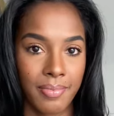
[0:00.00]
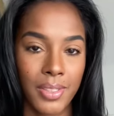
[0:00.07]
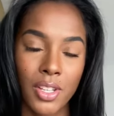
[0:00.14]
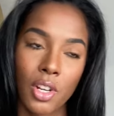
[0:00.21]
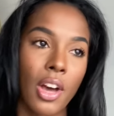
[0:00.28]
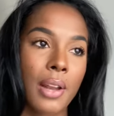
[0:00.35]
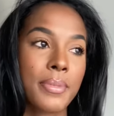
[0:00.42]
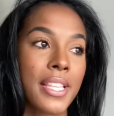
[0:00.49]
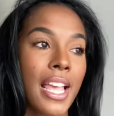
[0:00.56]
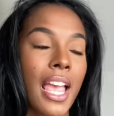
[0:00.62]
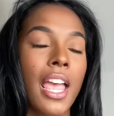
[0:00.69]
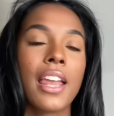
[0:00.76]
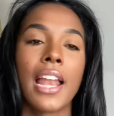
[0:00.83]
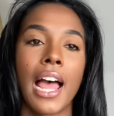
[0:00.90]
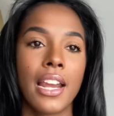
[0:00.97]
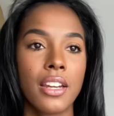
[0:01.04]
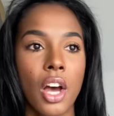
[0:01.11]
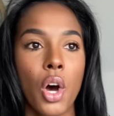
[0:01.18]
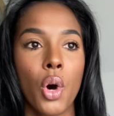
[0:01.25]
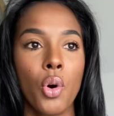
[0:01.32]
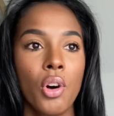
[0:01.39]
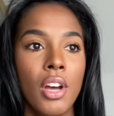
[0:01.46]
You know what I'm saying? And I
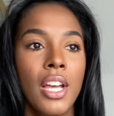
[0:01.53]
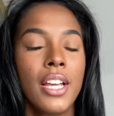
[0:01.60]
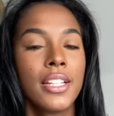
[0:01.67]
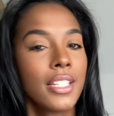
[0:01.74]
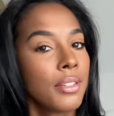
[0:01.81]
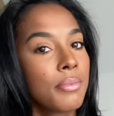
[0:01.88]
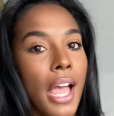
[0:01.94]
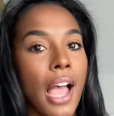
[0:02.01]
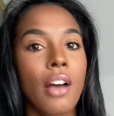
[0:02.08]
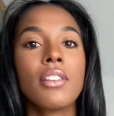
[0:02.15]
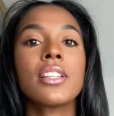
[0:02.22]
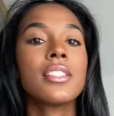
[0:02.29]
know deep down